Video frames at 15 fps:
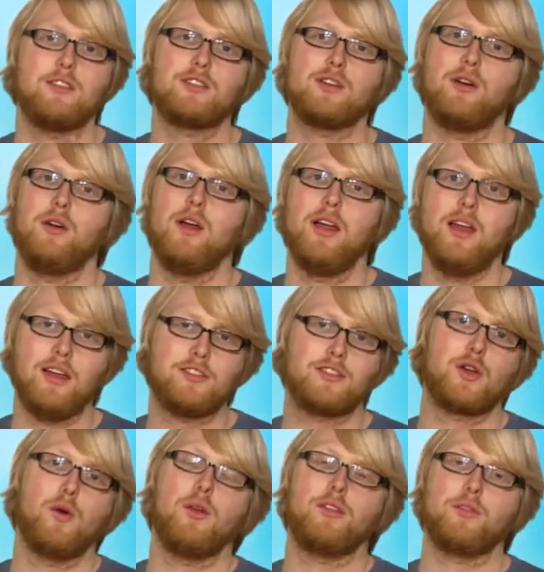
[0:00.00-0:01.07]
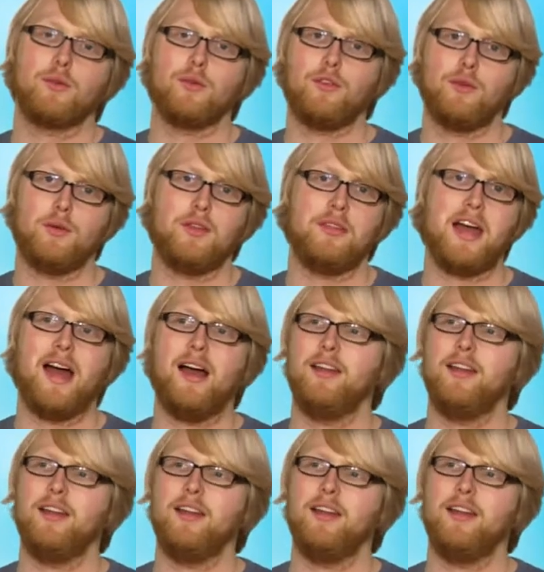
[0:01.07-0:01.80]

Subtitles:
So it's going through and doing that.